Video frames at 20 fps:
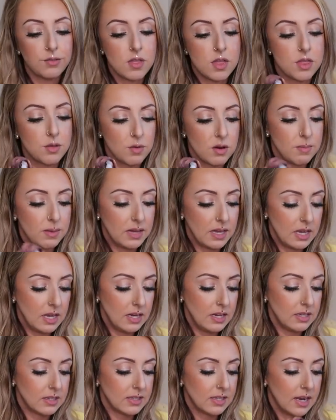of the three
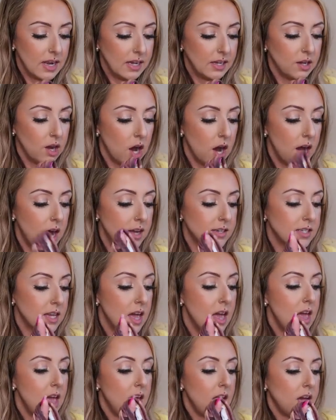bikinis that I got
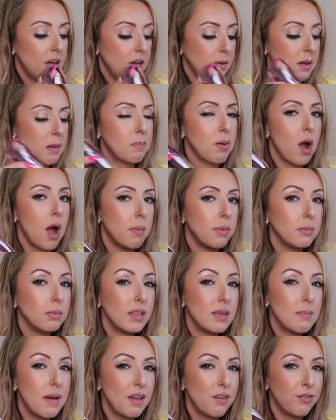um, and
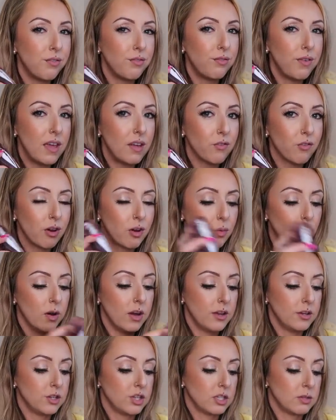probably my favorite
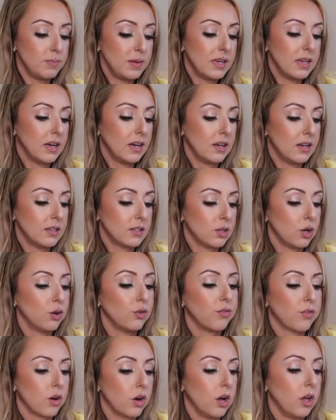one just because
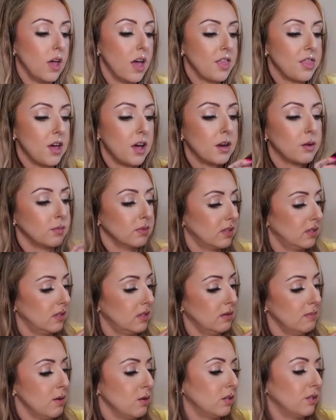overall I thought it was
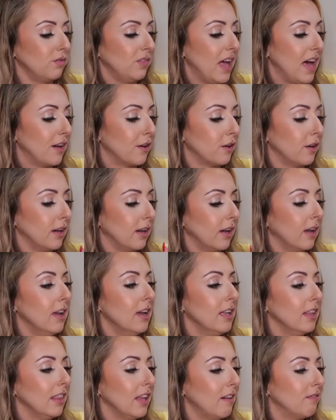the most flattering.
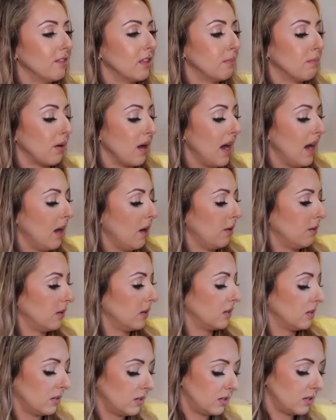Love the
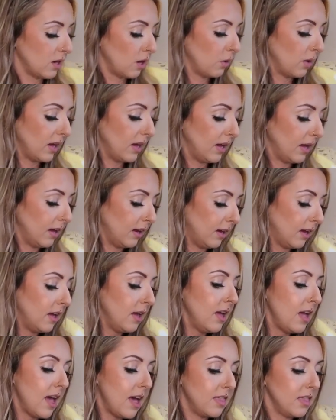brown, so in.
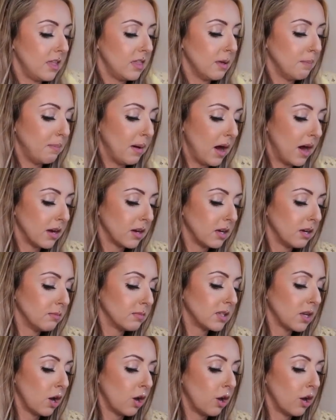And then the
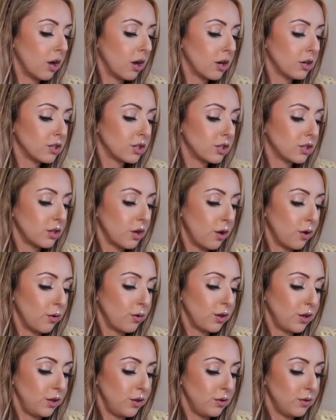bottoms are
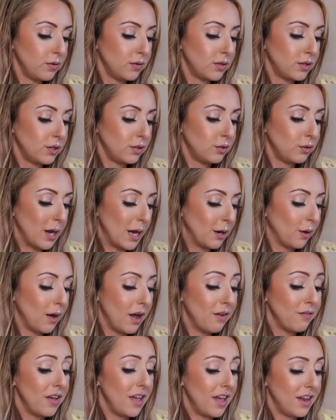so cute too. I
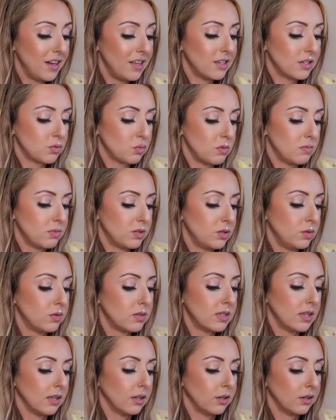don't have any
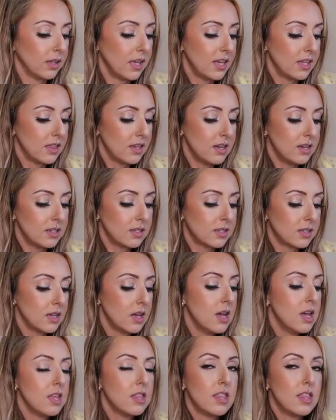swimsuits that look like this.